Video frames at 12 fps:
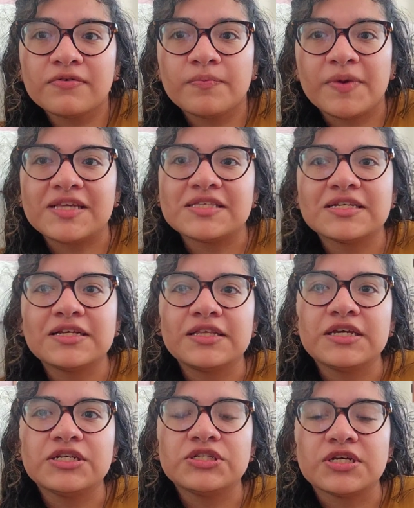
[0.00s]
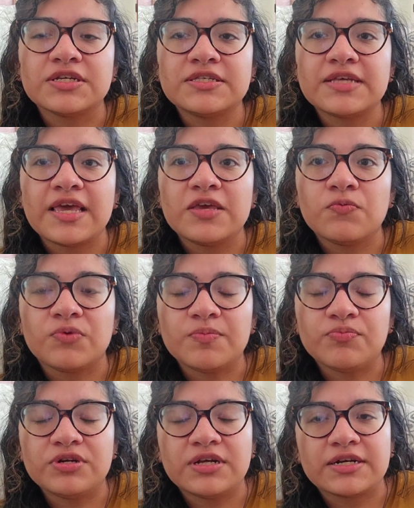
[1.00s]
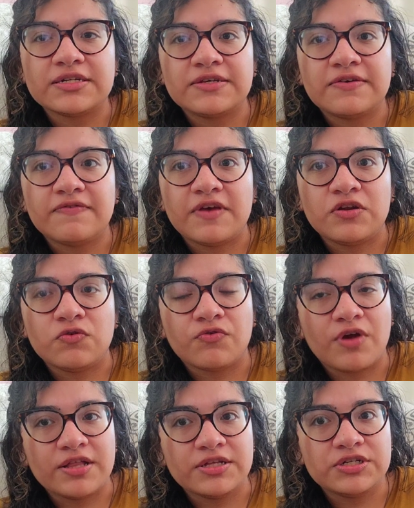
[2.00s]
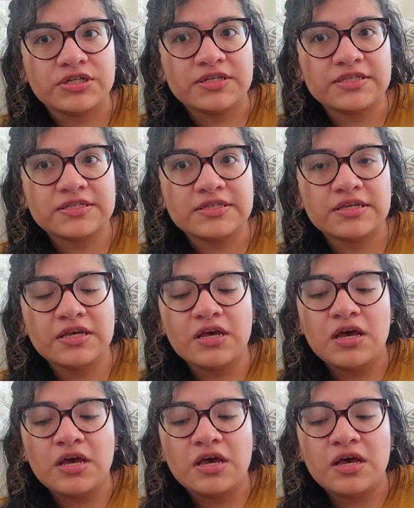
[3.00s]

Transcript: so basically just a reproductive endocrinologist